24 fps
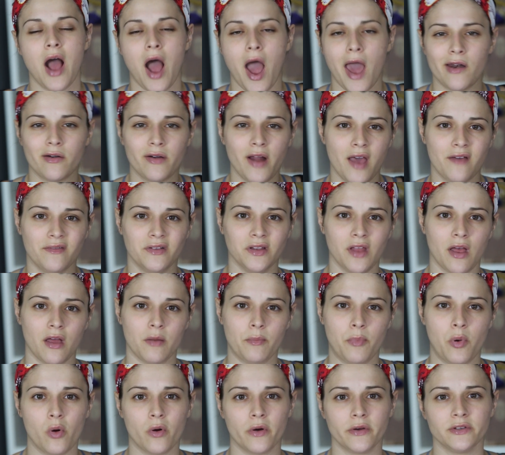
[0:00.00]
I don't have a lot
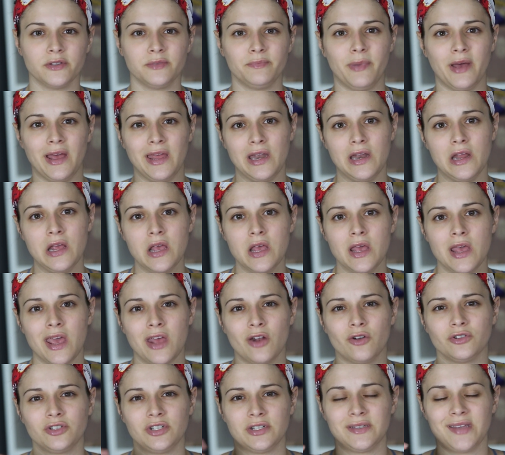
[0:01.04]
of pores, but
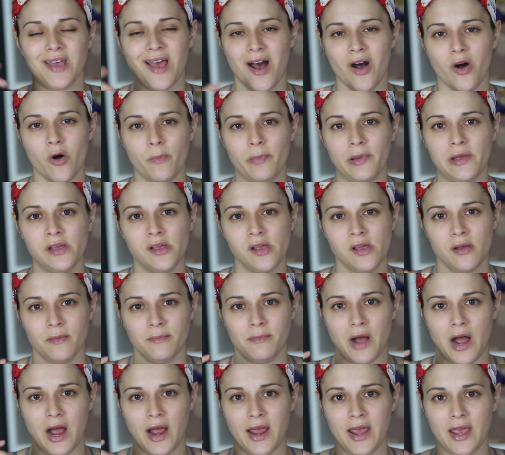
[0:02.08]
it'll just help
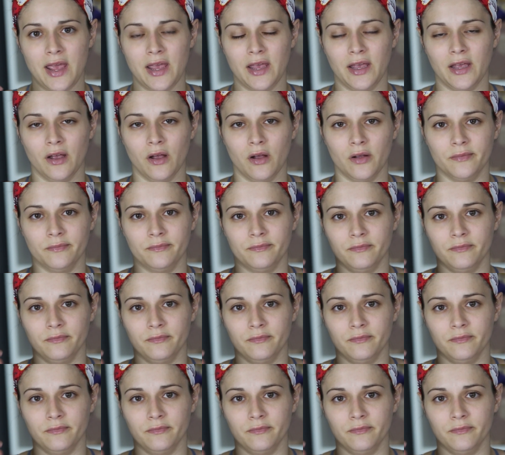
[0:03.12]
my